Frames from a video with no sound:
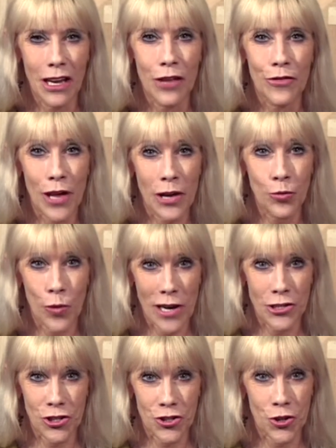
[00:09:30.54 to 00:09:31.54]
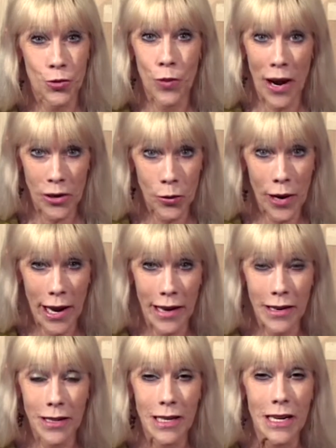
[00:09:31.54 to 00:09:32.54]
Then register right
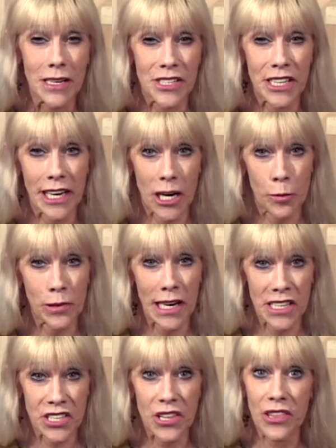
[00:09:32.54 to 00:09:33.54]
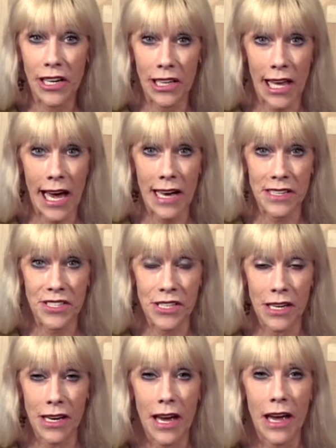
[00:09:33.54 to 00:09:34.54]
away to get a place in the class
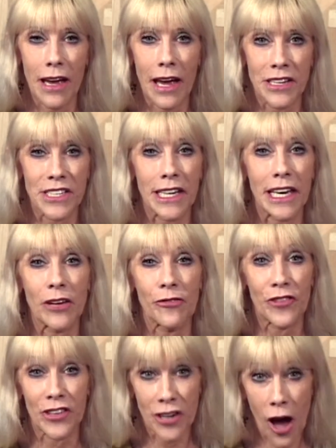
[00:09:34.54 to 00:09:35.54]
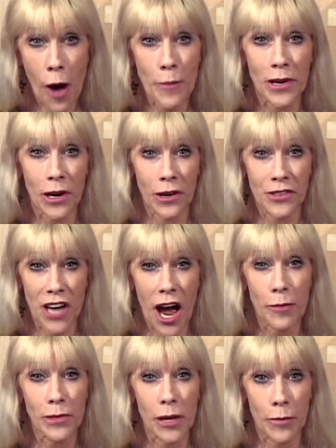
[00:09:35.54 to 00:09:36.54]
and to get a phenomenal
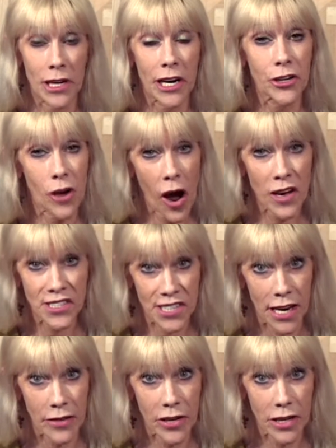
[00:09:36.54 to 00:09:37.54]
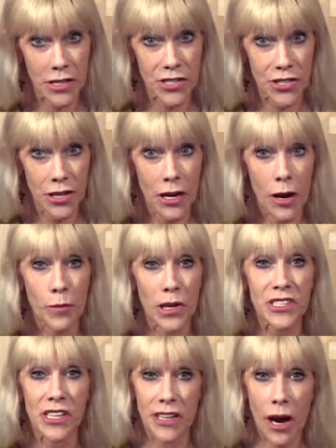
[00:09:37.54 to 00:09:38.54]
time-limited cost savings,
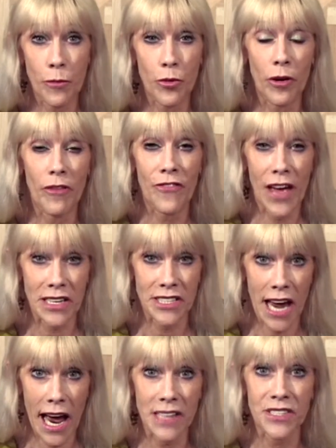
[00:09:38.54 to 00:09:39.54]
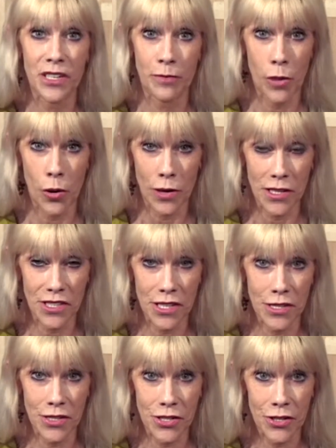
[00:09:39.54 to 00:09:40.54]
plus a number of fantastic
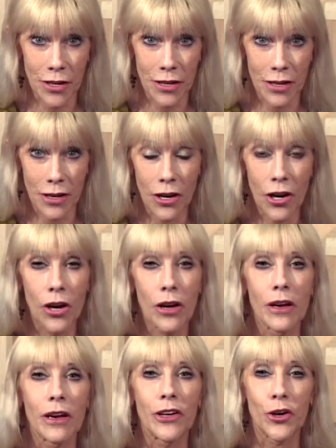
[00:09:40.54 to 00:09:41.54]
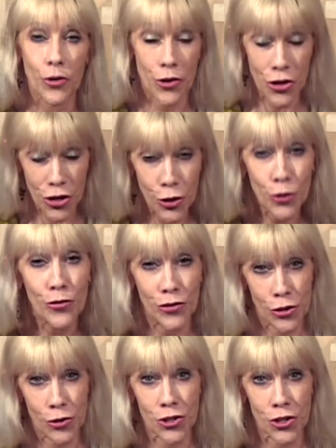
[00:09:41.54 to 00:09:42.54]
bonuses. Your new
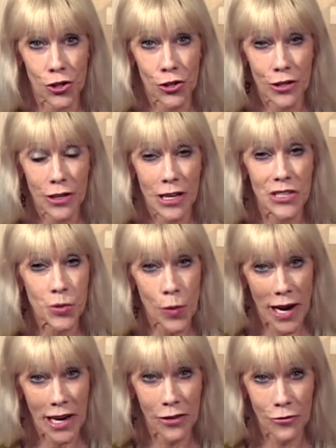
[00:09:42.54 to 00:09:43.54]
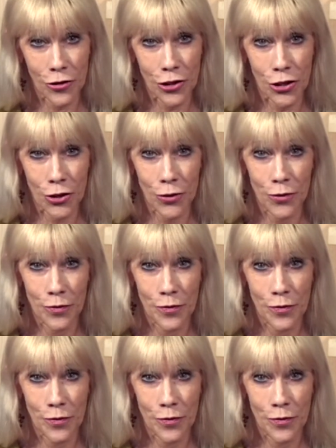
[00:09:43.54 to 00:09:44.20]
future is waiting for you.